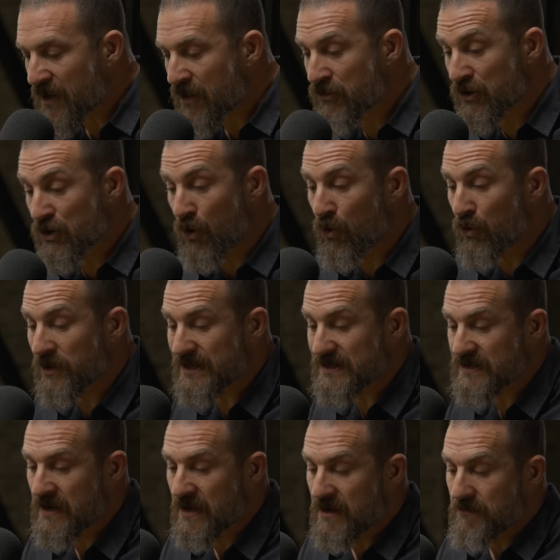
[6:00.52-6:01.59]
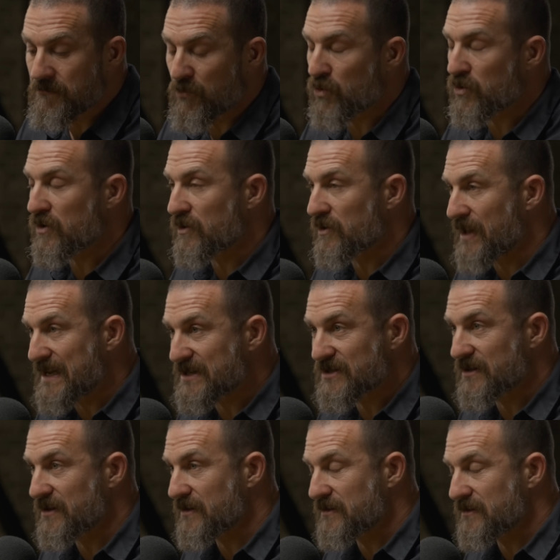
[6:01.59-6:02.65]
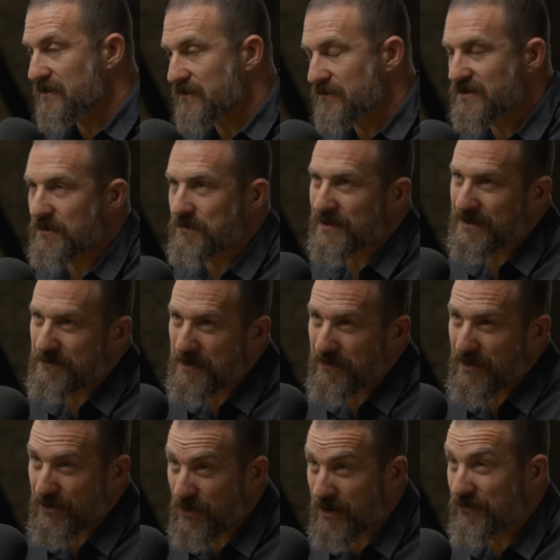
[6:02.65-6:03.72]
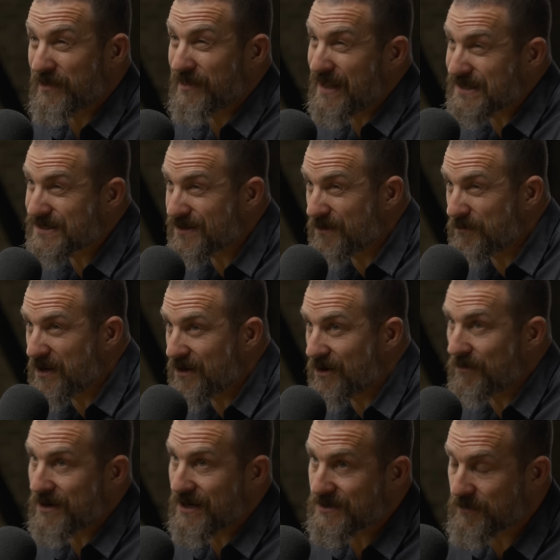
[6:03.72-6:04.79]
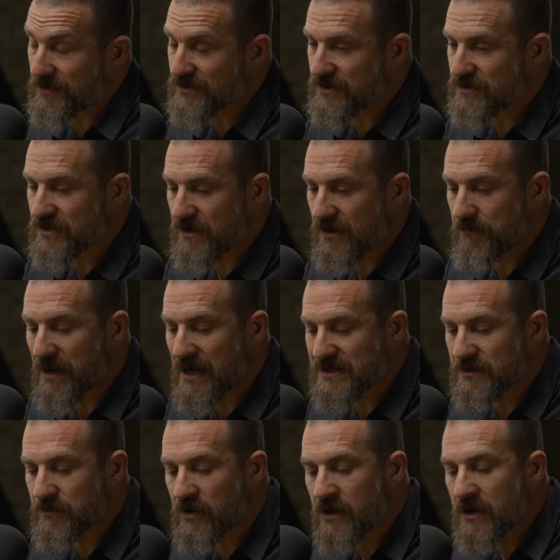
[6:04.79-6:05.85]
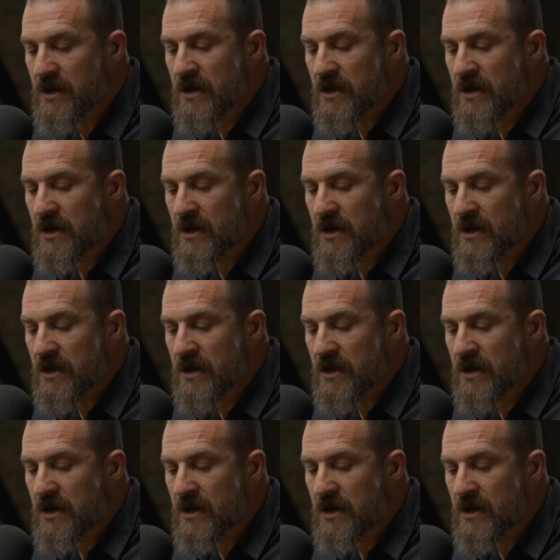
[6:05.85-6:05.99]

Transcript: the goal is more or less. Typically, people aren't going for less libido, but I suppose it's possible.